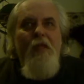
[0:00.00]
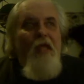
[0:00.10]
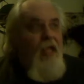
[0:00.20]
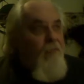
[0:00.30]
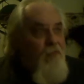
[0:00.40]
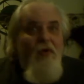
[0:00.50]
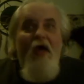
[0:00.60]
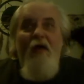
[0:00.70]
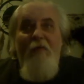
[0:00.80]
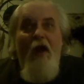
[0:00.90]
If you
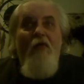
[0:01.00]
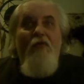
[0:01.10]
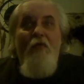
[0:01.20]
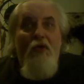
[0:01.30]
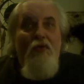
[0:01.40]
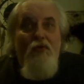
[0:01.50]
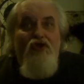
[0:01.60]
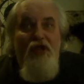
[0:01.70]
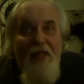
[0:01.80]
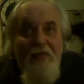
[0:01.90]
got to follow their
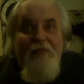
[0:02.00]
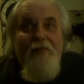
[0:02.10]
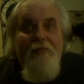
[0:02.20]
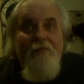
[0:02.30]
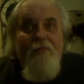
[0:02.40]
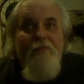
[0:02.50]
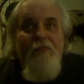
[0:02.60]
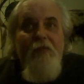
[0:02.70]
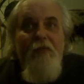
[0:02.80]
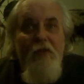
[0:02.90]
bullshit,
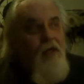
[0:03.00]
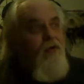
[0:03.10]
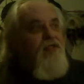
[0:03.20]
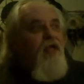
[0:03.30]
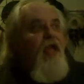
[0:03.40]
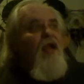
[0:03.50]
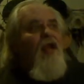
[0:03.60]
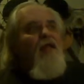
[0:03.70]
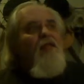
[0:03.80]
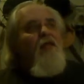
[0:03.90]
you know, it's kind of
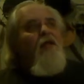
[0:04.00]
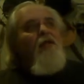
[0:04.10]
like the